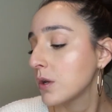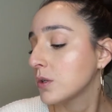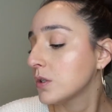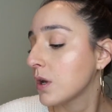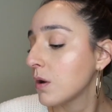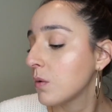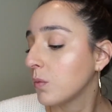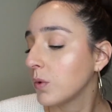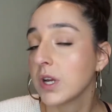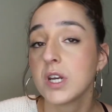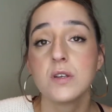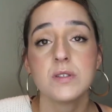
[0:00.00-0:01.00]
So we're
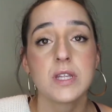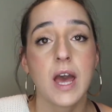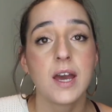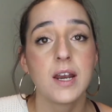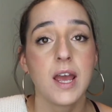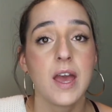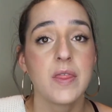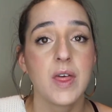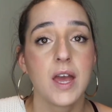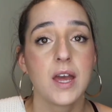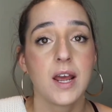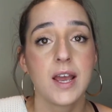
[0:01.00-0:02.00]
gonna use that, and
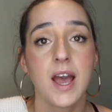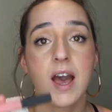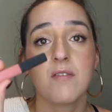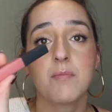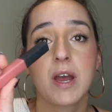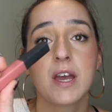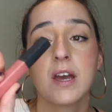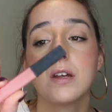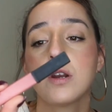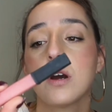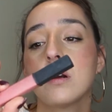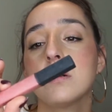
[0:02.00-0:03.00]
then I have my
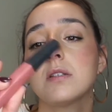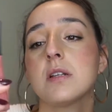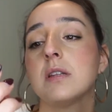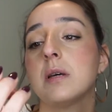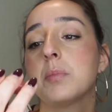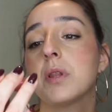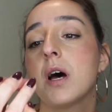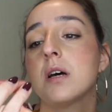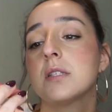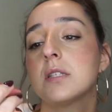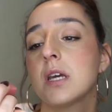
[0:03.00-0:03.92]
NARS lip gloss